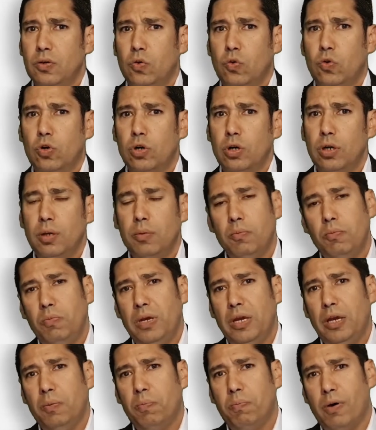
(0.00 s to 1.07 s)
or
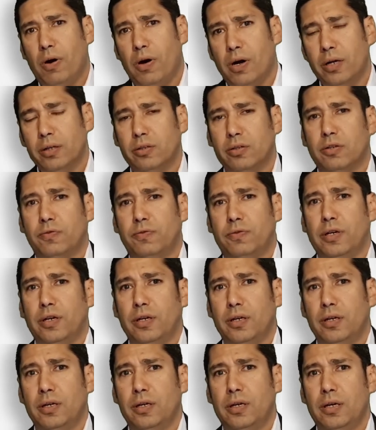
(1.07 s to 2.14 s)
being part of
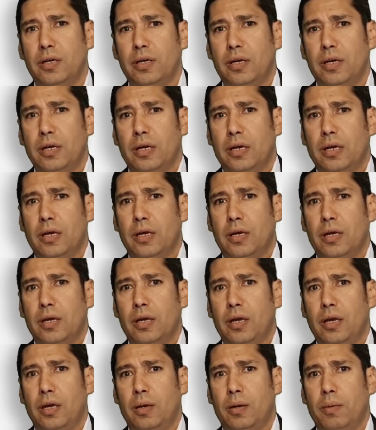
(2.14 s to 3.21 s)

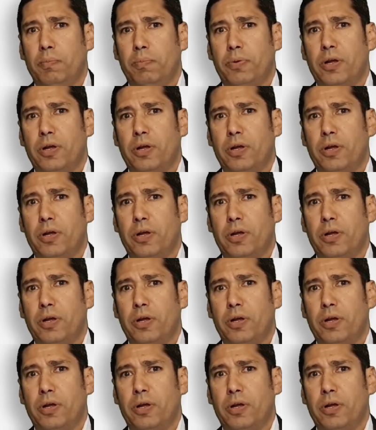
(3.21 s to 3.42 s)
a